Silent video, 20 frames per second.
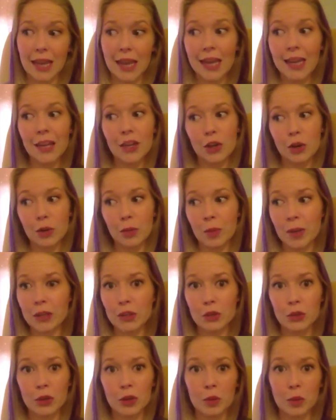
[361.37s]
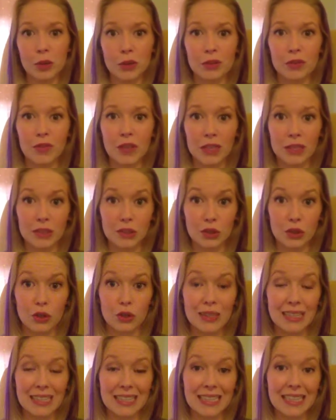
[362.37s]
hey, you know, make sure that the person flexes
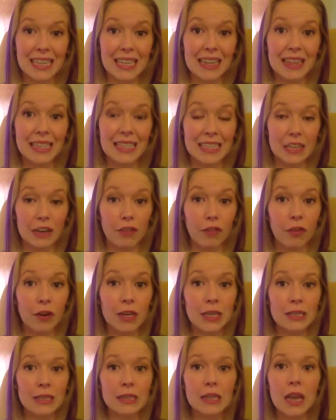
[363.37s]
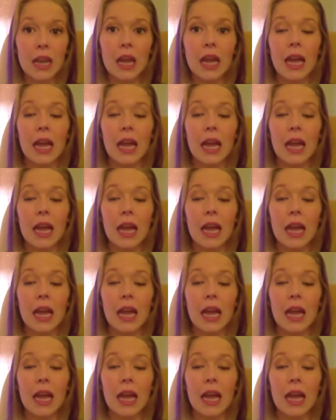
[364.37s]
you can see the difference